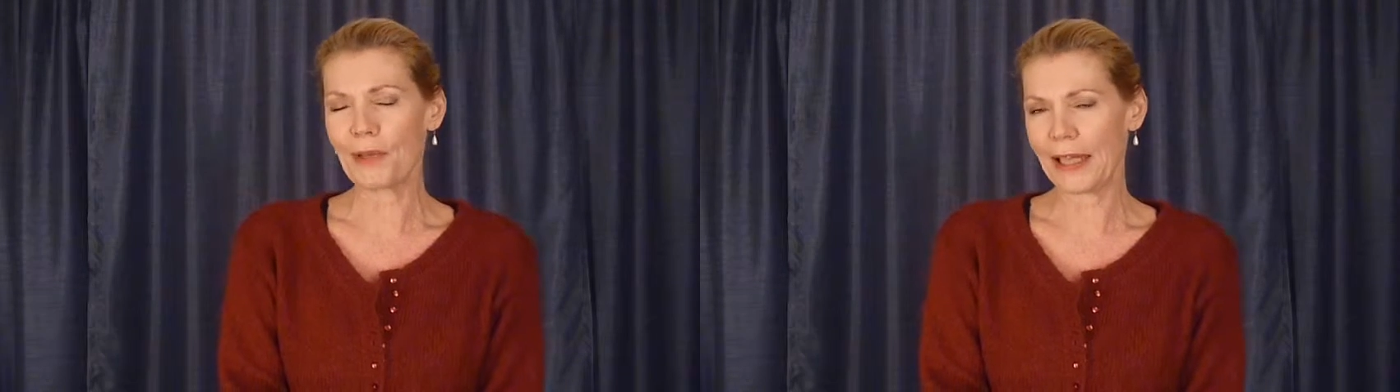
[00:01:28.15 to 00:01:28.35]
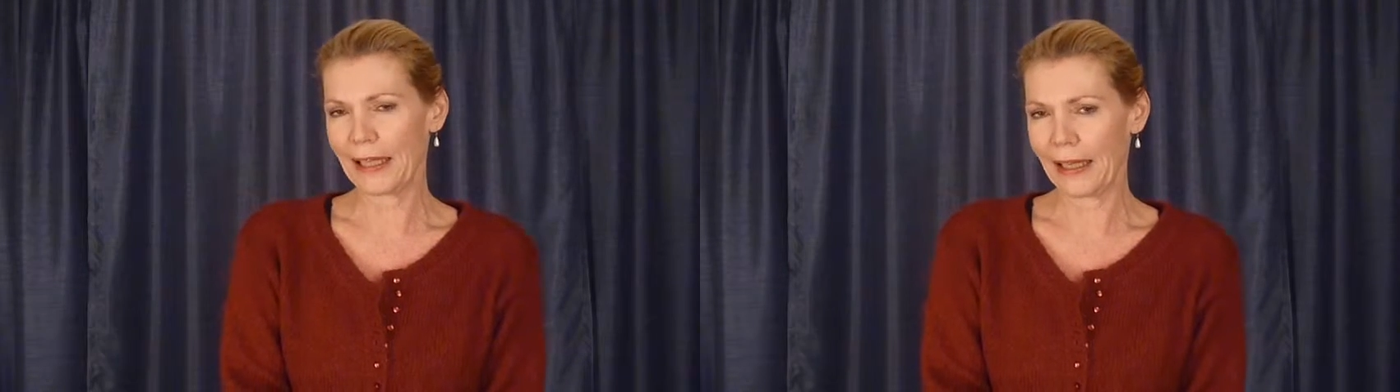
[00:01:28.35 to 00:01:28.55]

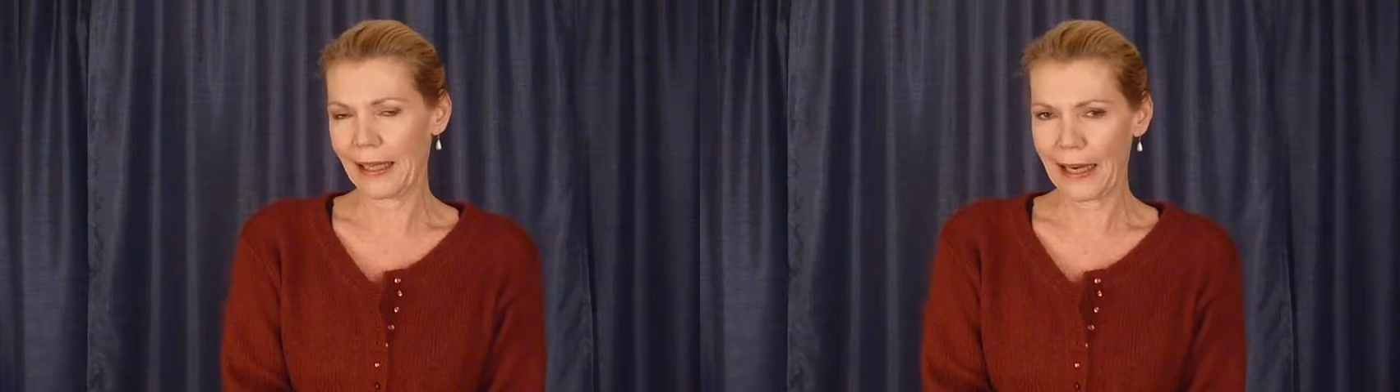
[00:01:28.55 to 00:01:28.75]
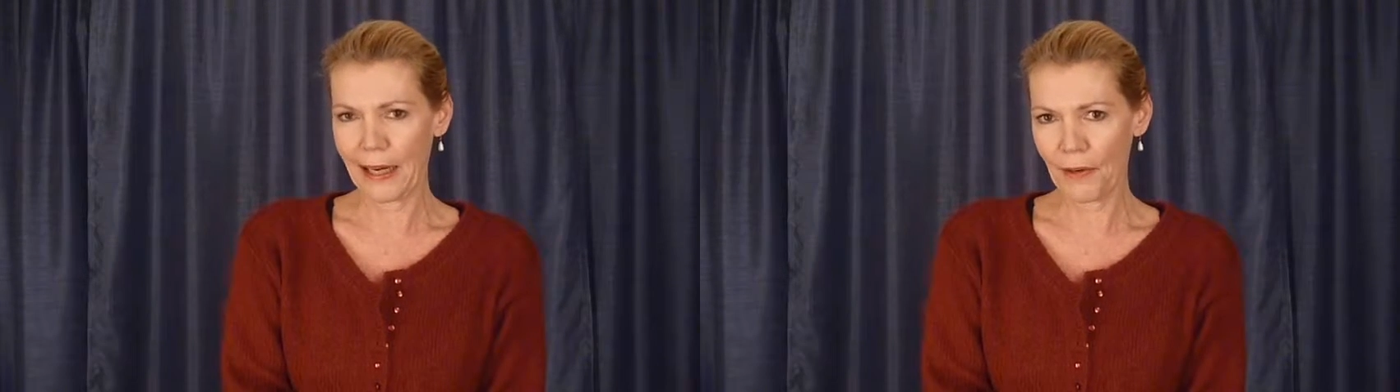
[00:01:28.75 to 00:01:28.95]
well,
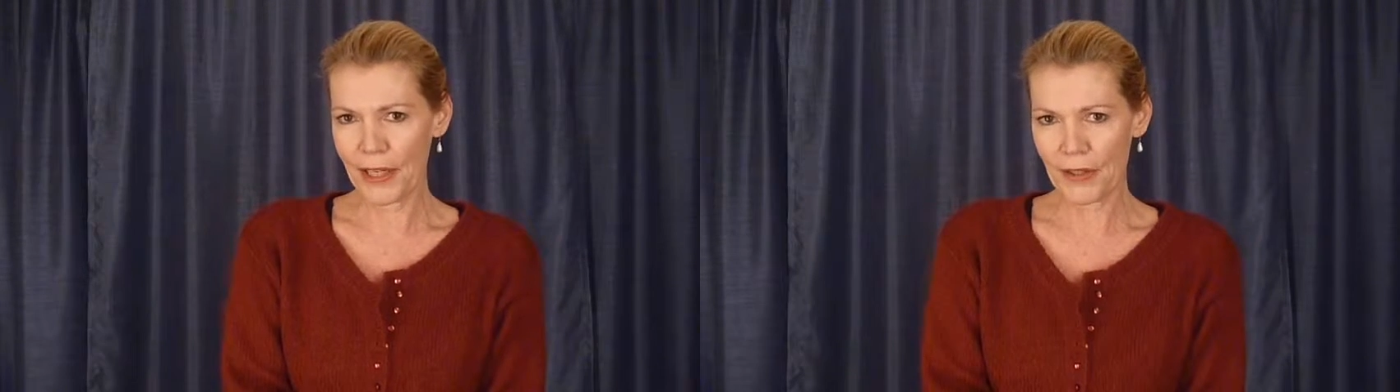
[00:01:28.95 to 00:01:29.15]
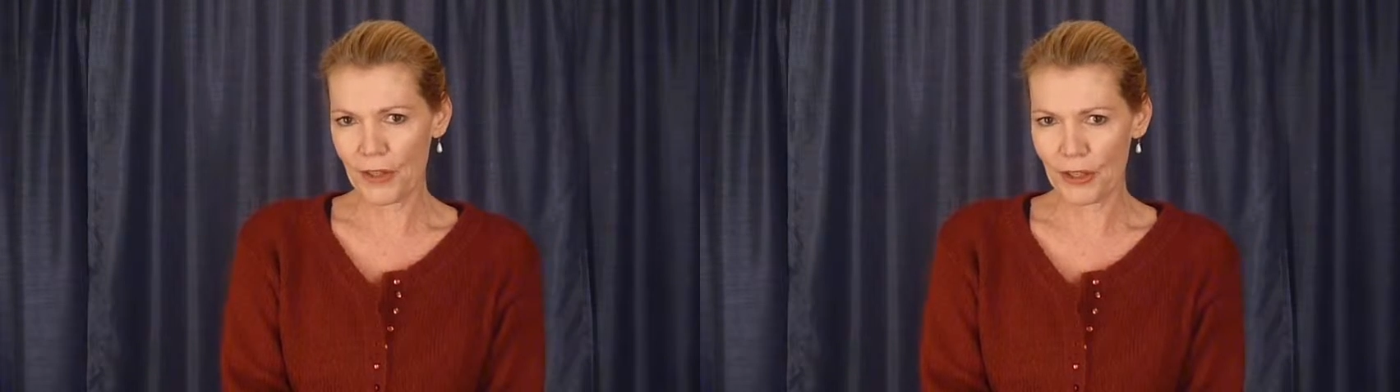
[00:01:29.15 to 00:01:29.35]
a
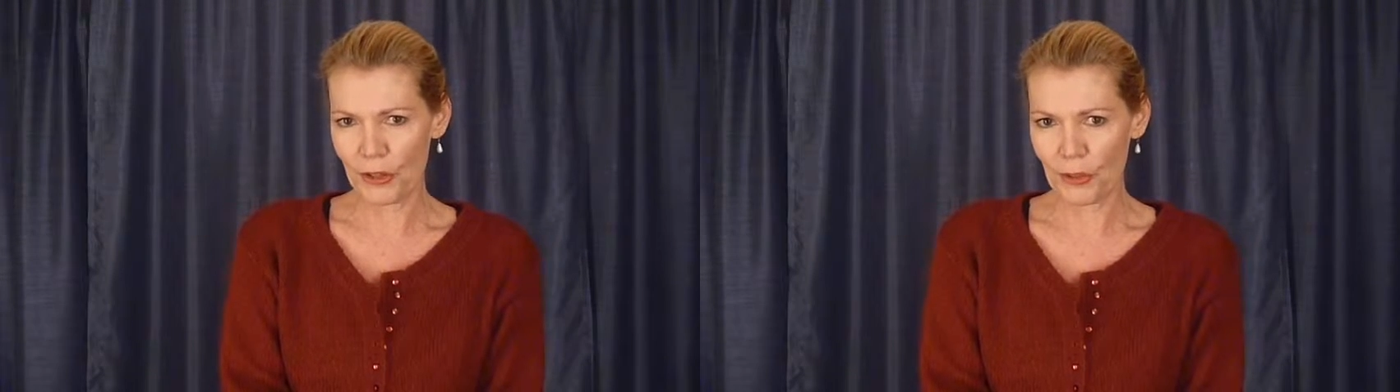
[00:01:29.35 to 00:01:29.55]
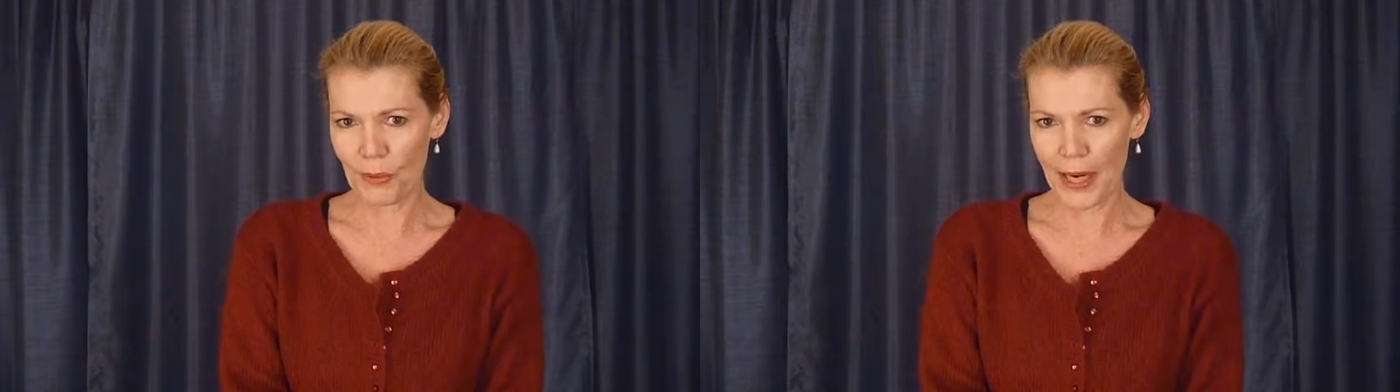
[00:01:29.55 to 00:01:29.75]
hairy
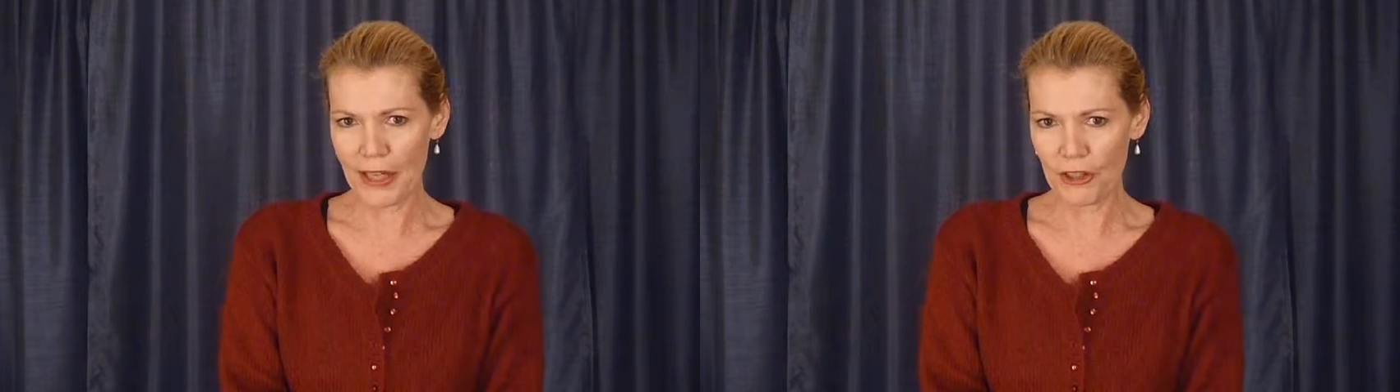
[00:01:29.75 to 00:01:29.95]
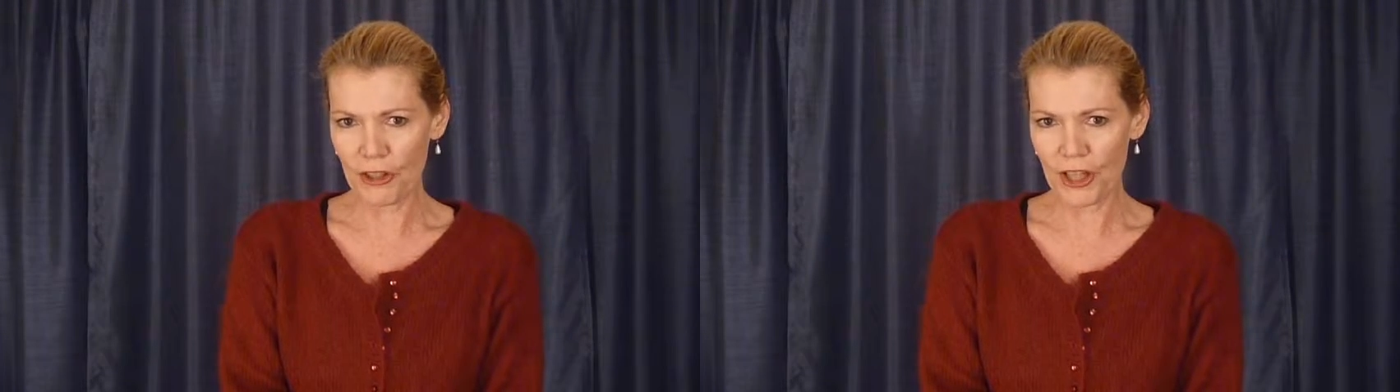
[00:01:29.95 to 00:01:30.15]

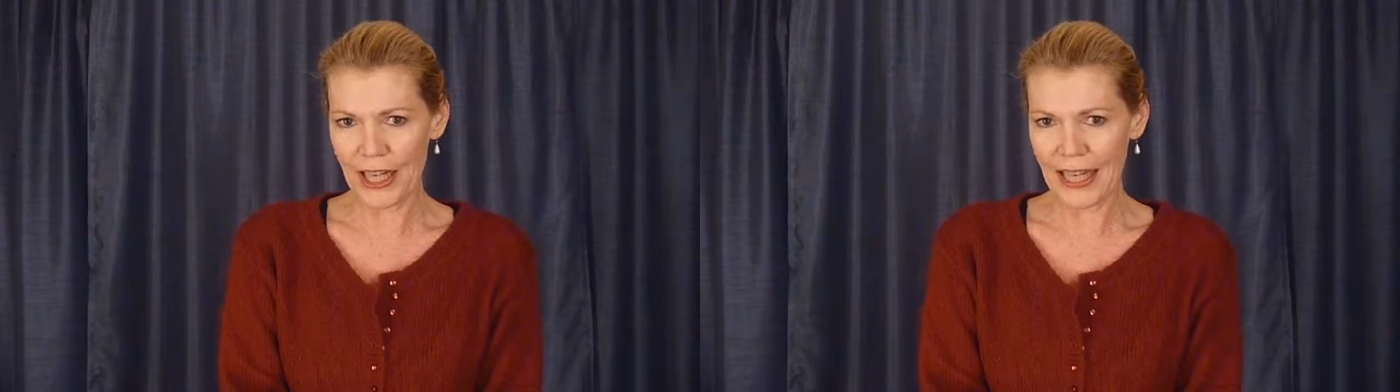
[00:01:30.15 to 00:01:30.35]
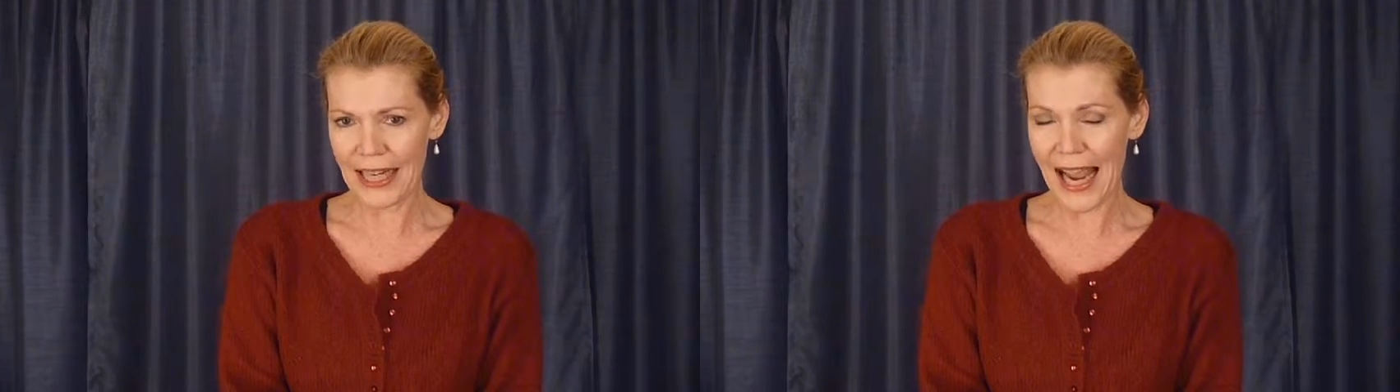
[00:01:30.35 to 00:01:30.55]
situation.